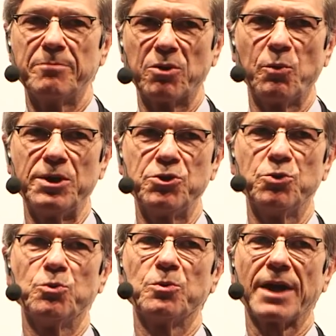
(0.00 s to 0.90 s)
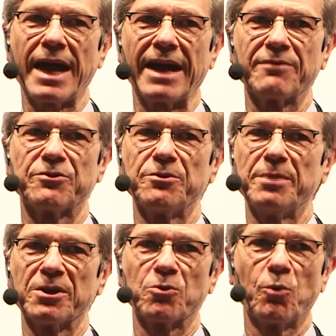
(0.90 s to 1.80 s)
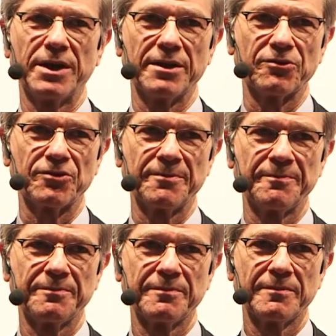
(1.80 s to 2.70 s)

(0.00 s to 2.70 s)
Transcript: But we do have to bear witness.